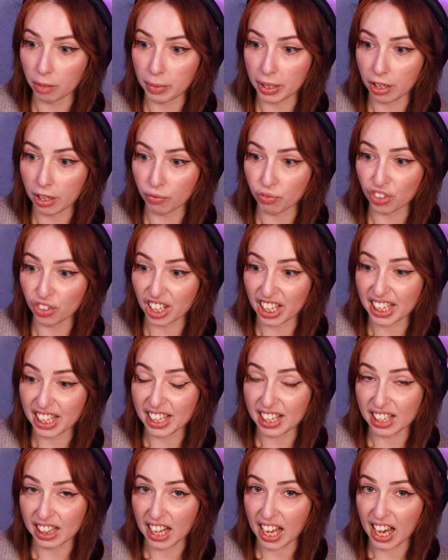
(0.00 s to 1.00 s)
I mean, I'm really
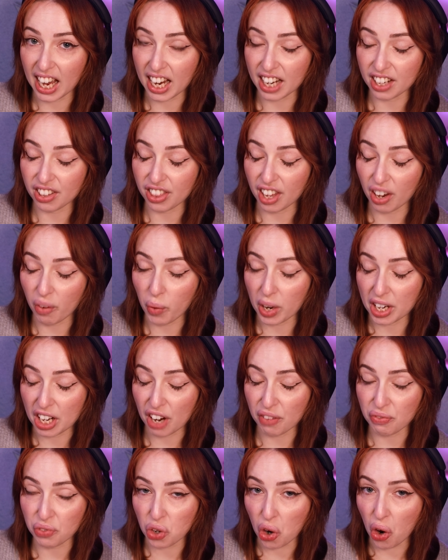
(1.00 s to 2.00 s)
glad that when
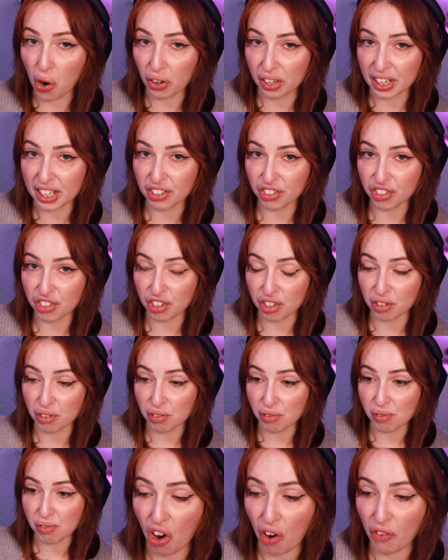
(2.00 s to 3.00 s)
I've gone
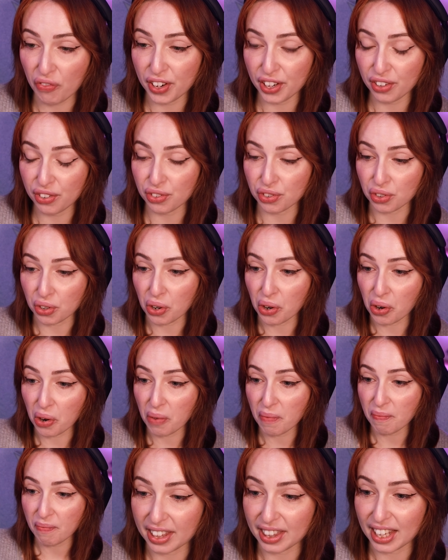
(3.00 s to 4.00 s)
into coffee
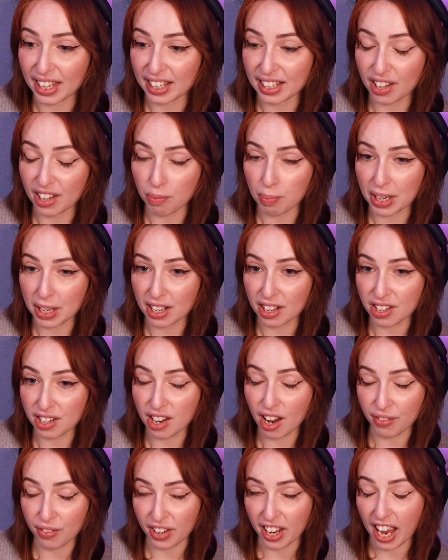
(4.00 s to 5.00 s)
store and then there's been
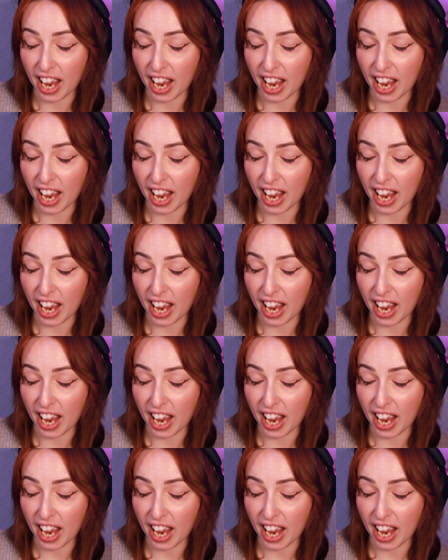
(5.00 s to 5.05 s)
another